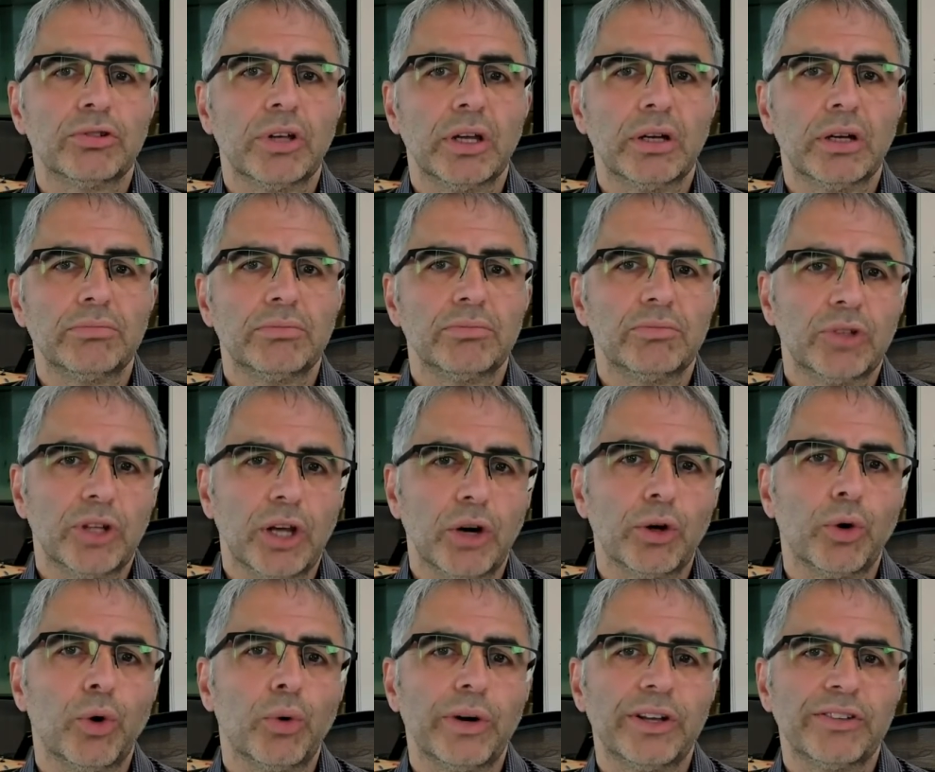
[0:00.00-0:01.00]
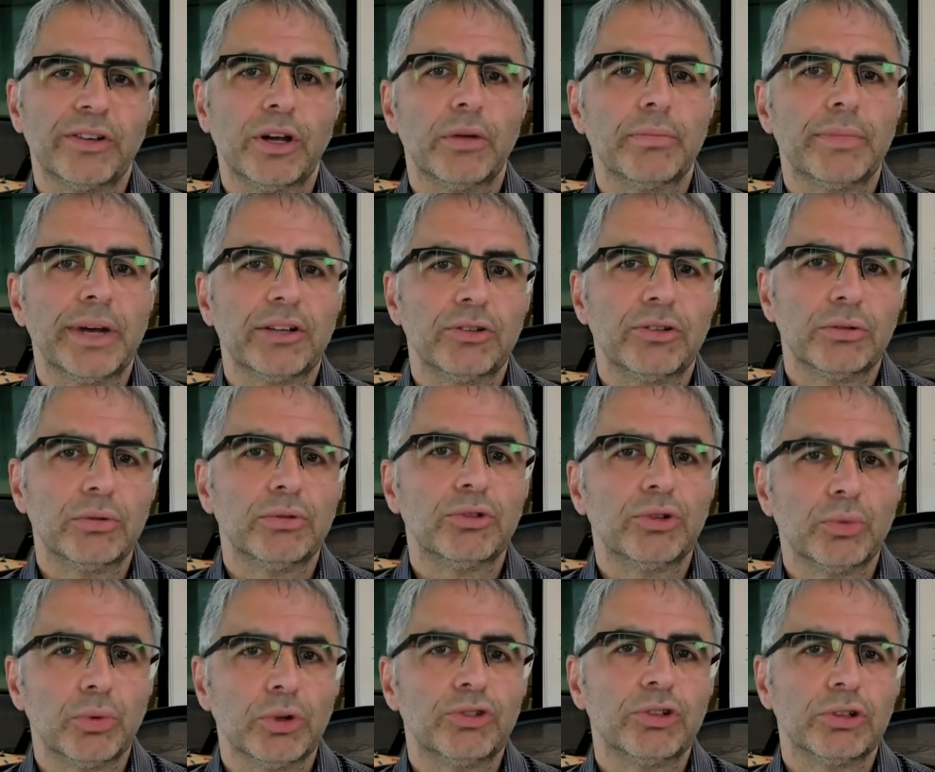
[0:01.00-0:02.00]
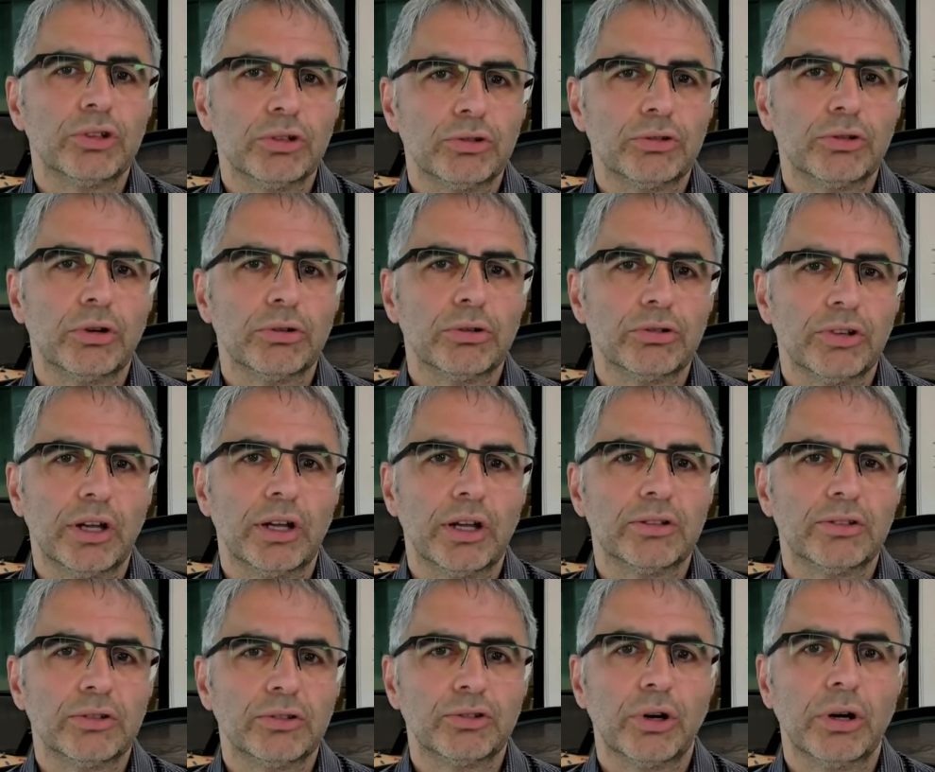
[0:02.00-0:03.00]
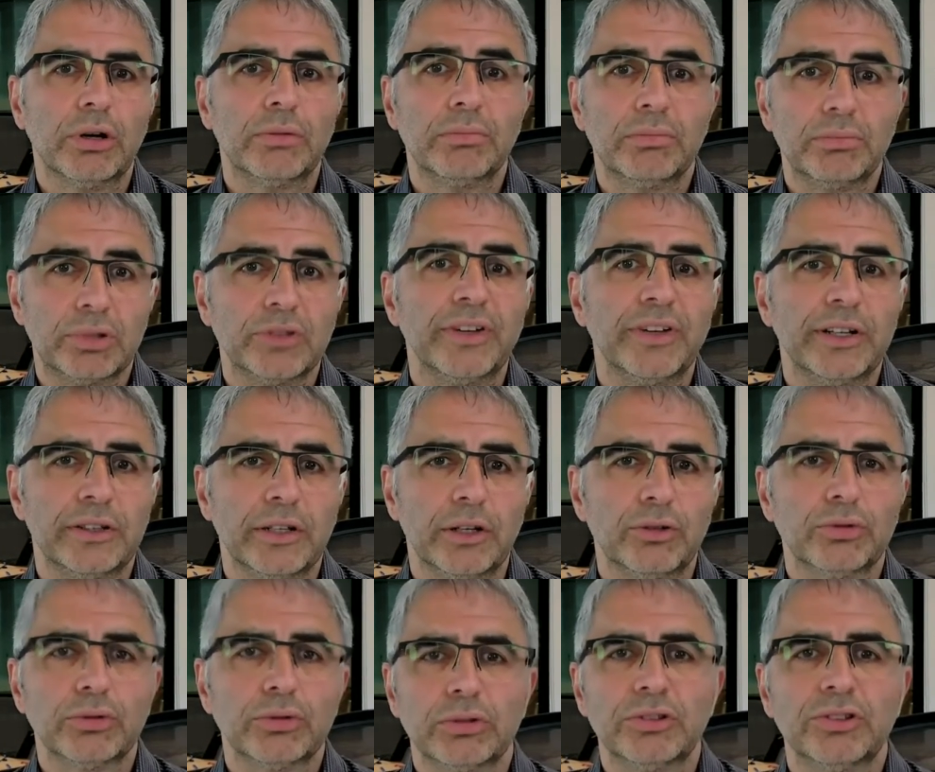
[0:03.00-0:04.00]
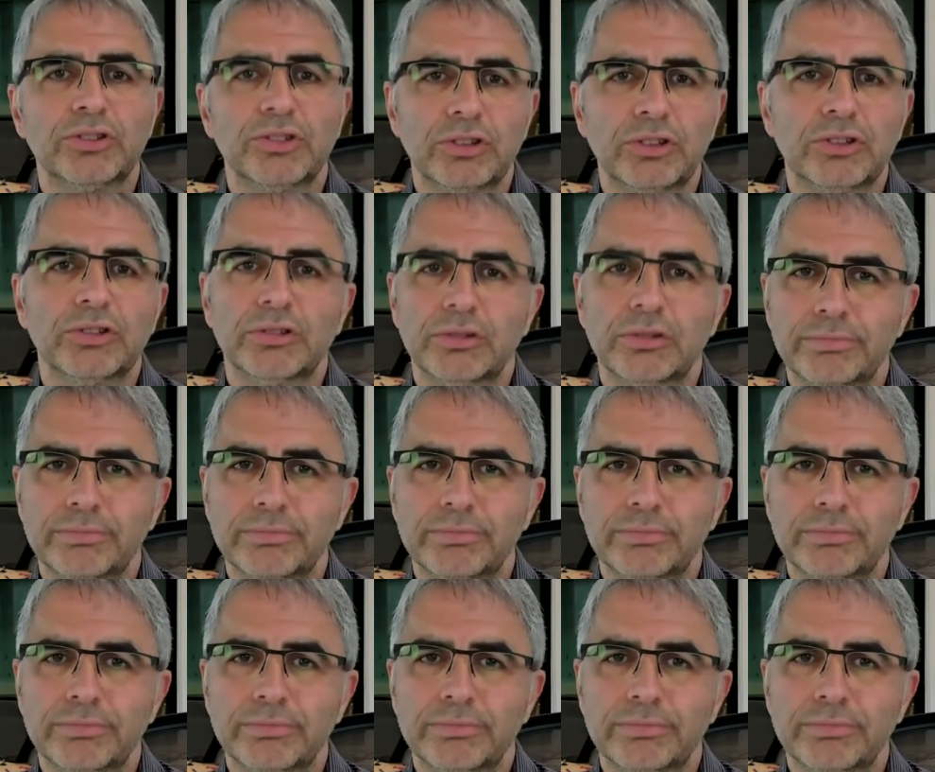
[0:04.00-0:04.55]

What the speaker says: and always going back to what your controls are to try and prevent those sort of diseases.